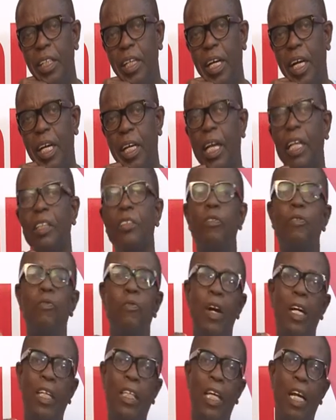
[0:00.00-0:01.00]
I'd like to
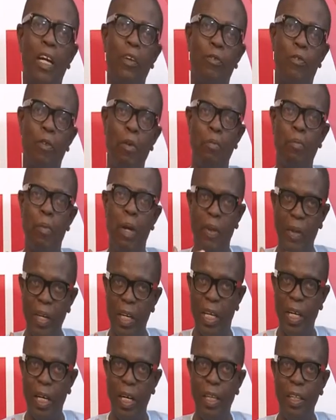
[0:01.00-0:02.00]
find out from
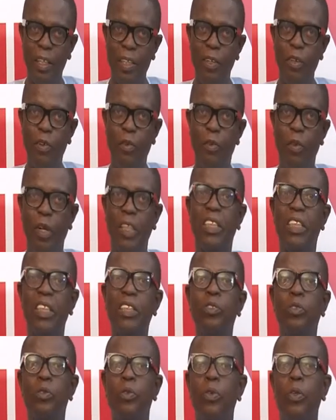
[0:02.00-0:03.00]
Marika what she's
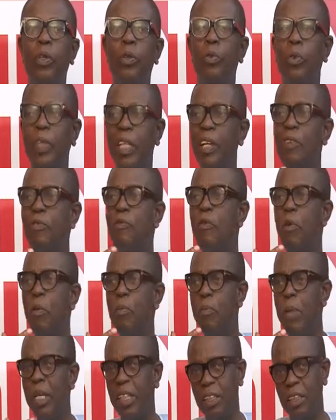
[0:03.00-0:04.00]
doing with the
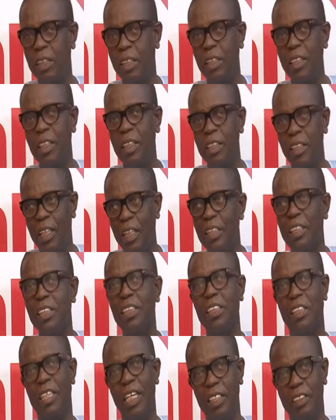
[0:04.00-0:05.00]
information that she's
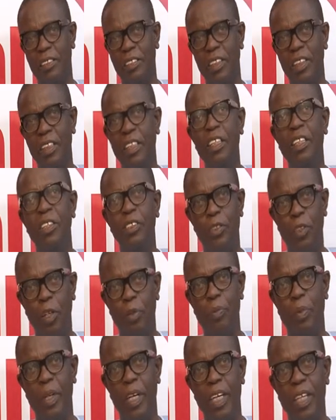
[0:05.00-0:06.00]
gathering. Short
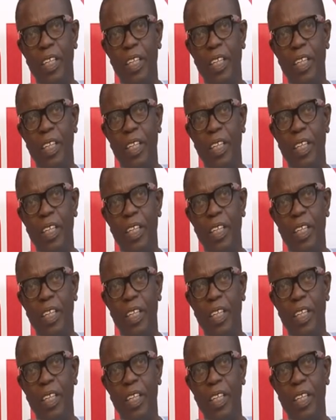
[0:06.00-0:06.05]
break.